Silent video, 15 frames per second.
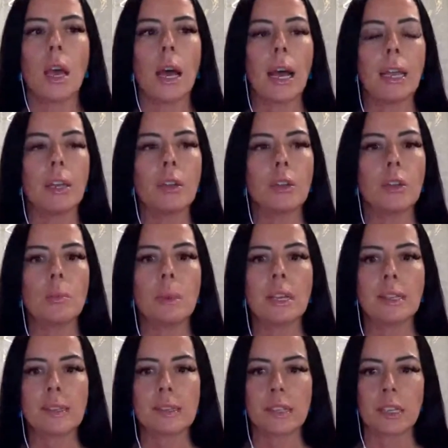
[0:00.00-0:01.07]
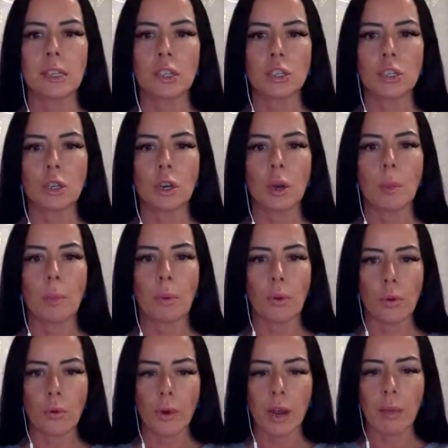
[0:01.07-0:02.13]
I knew my signature
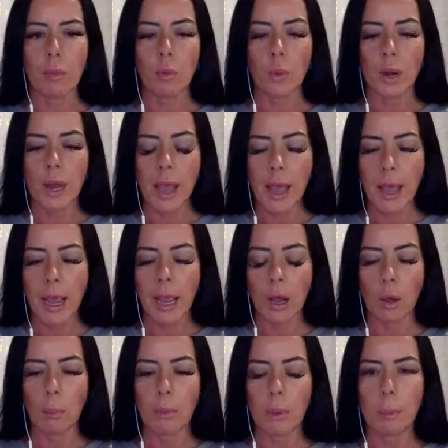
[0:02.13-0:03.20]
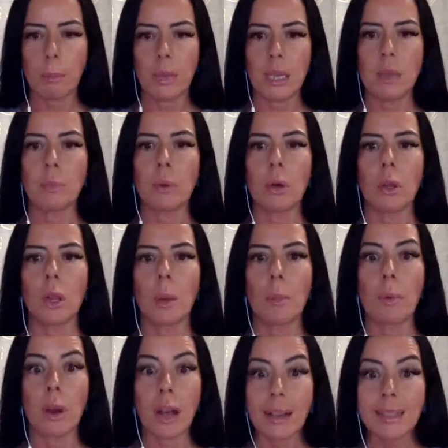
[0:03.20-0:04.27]
program would help people
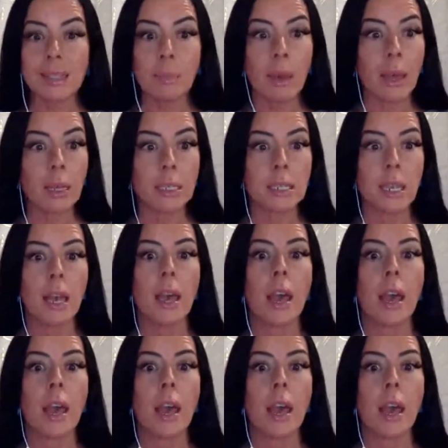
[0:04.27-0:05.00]
prospect